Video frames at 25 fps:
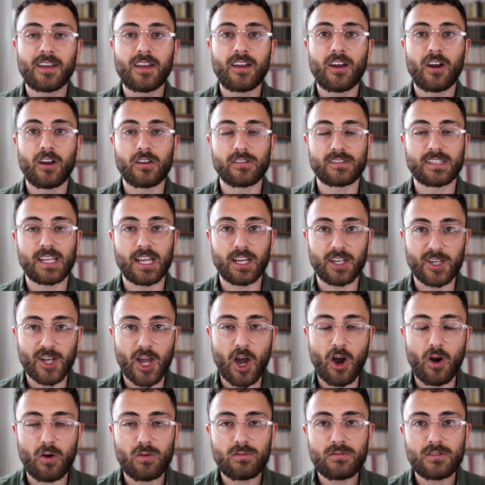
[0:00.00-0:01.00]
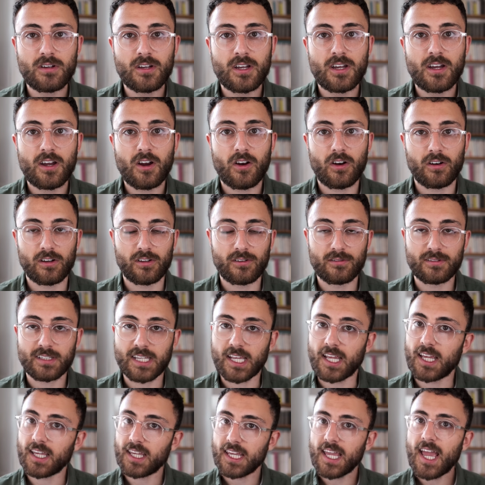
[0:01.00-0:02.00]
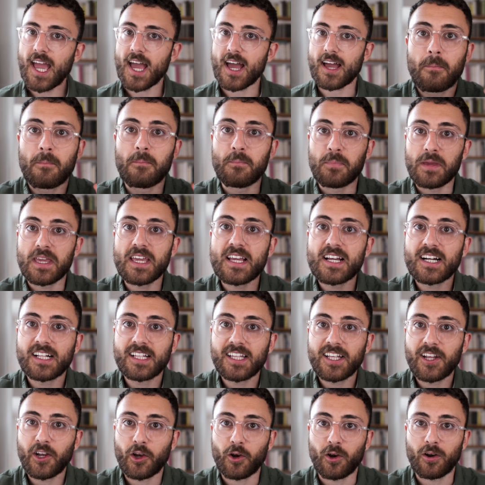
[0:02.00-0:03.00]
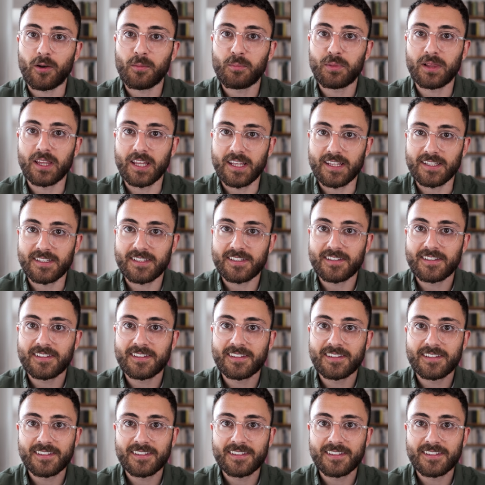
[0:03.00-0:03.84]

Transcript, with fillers: are you saying no? Or are you saying yeah? Be clear, please.